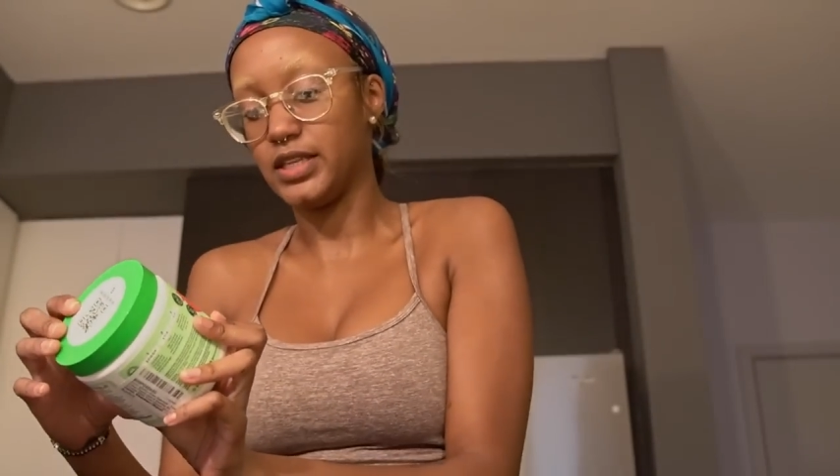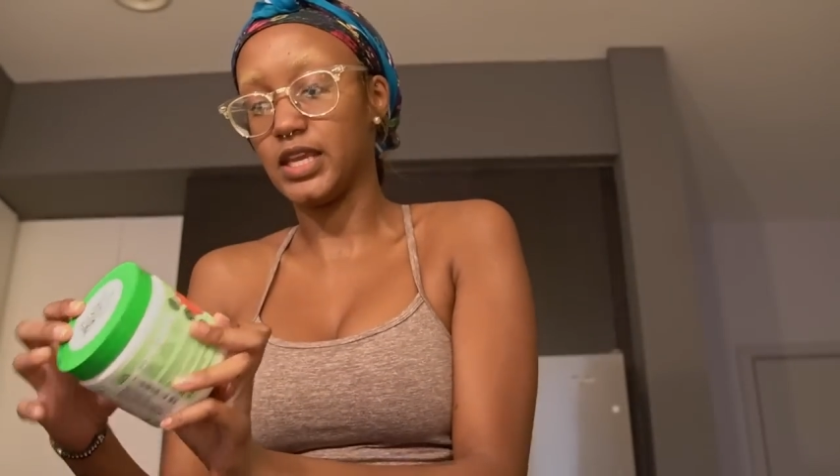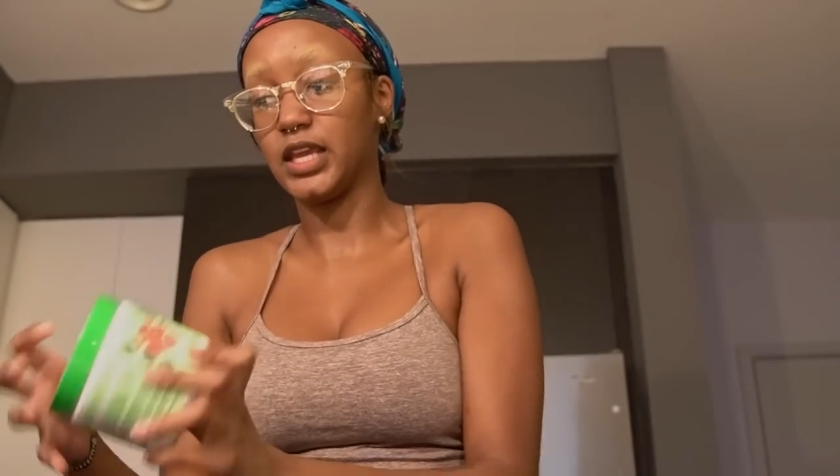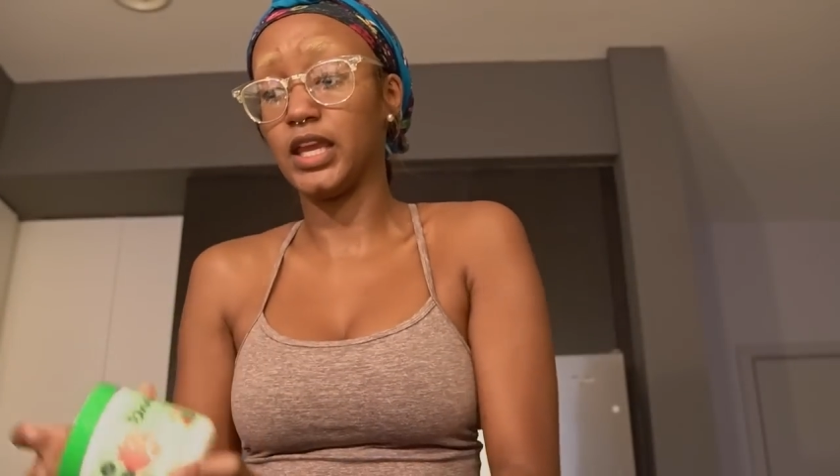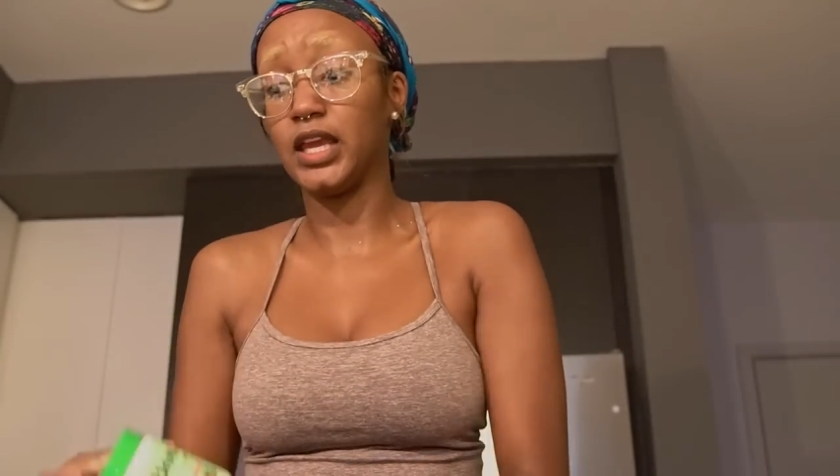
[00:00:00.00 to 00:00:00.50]

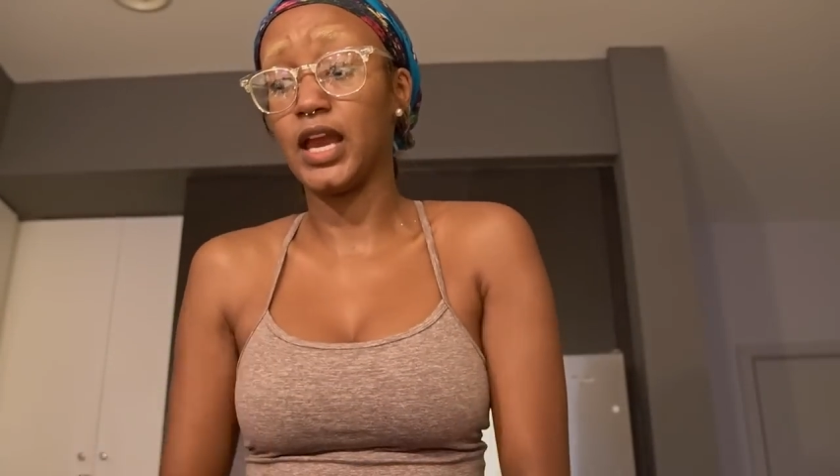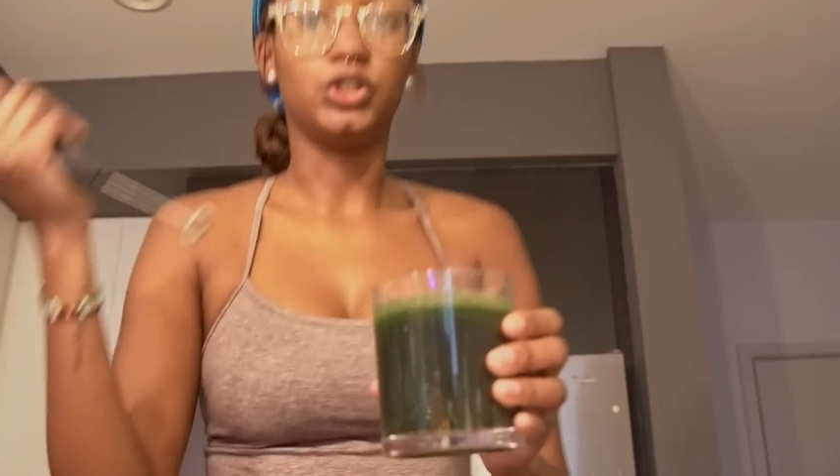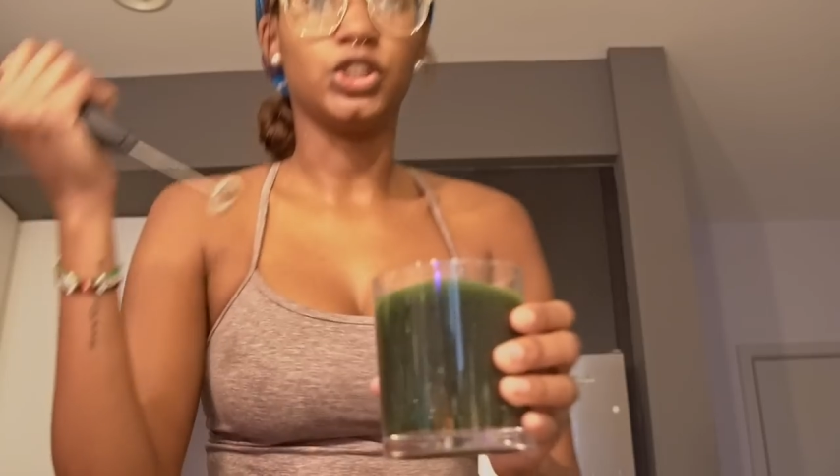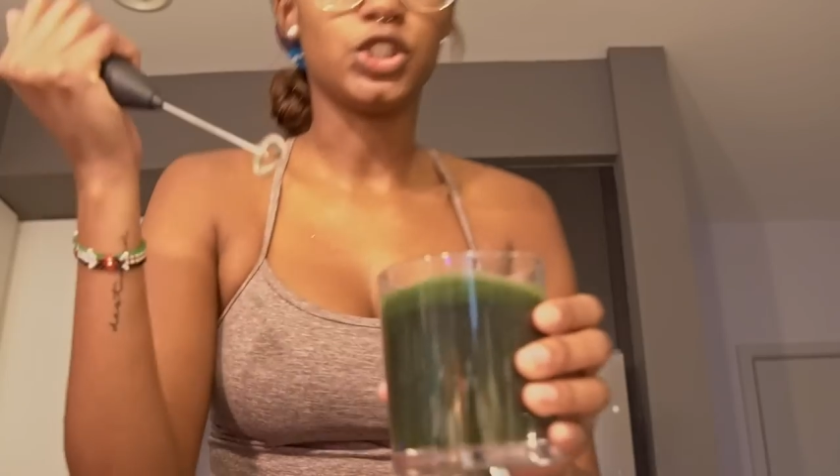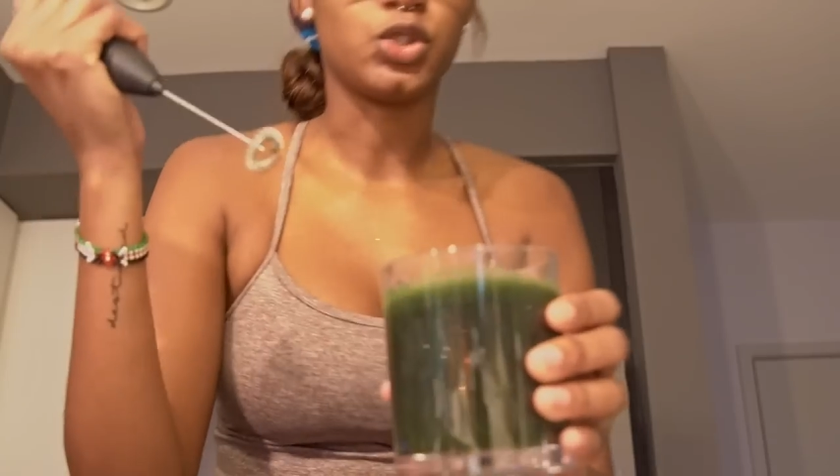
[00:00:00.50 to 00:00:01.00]
taking it. It's
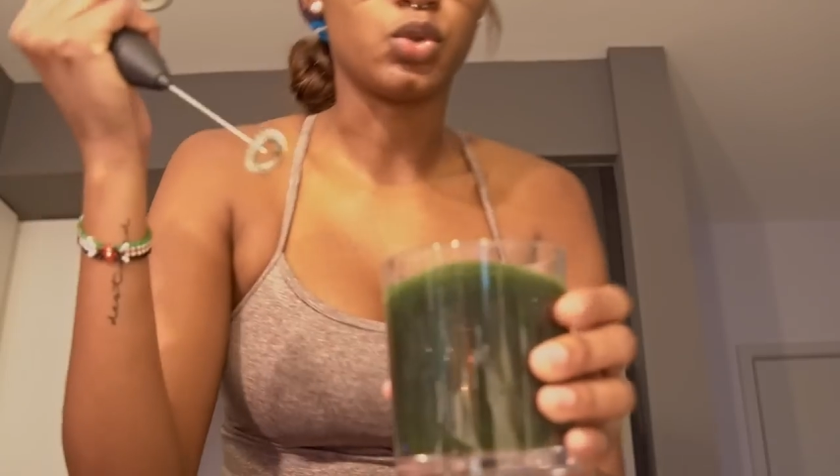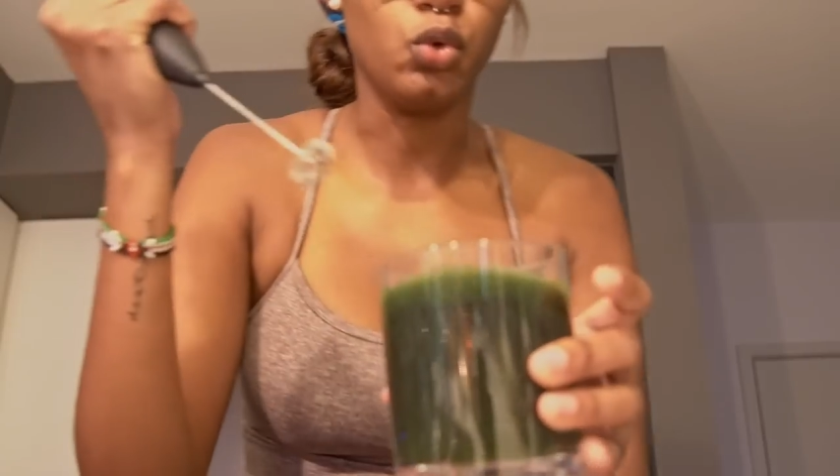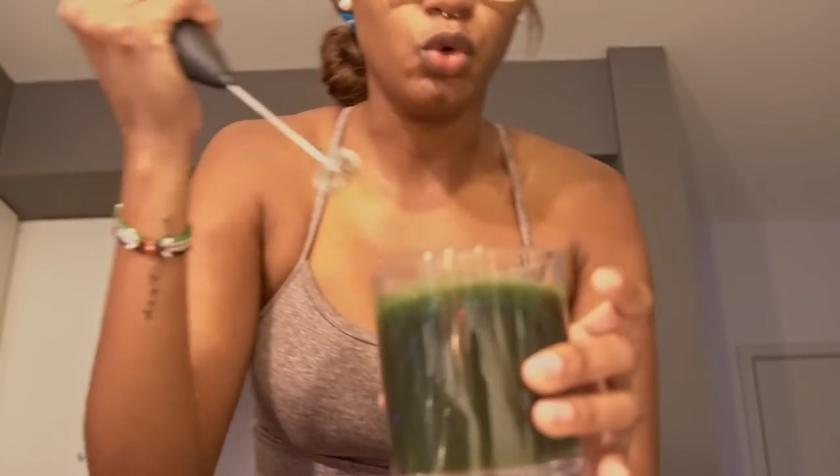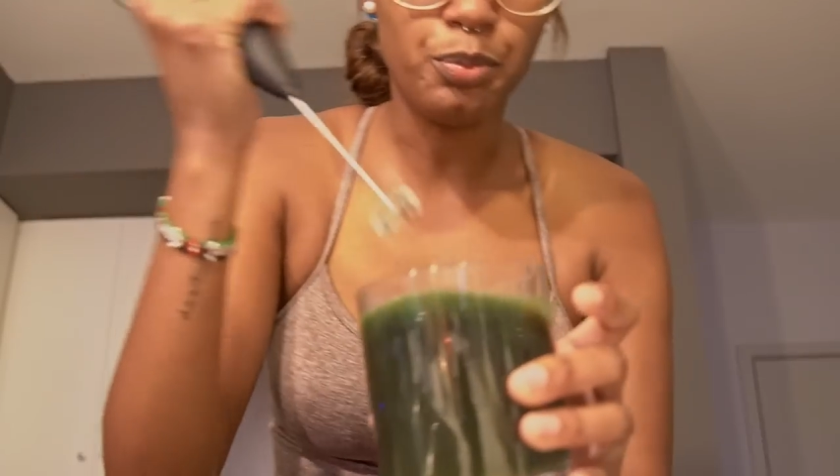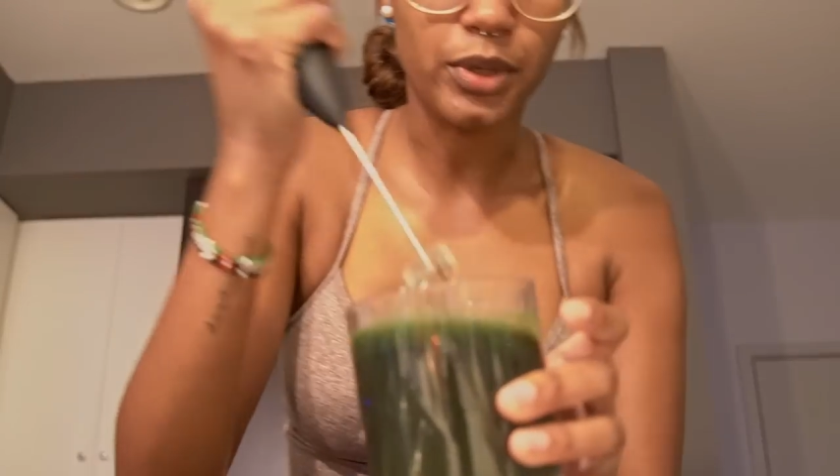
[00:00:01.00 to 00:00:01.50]
just a
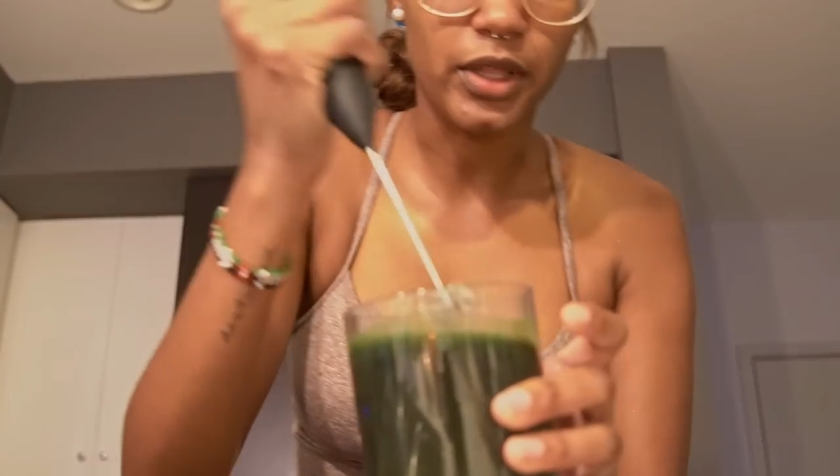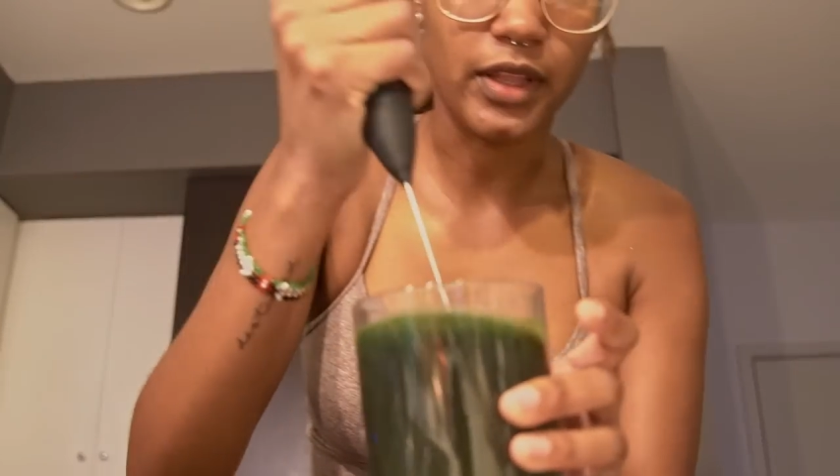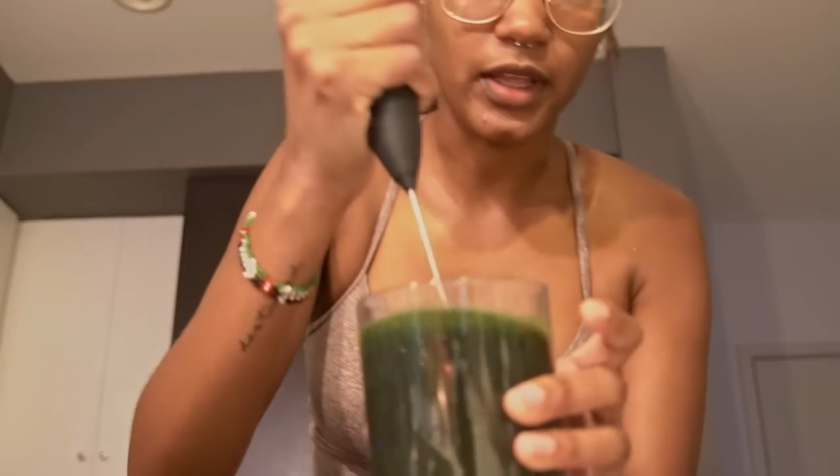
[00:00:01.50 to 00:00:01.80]
scoop, and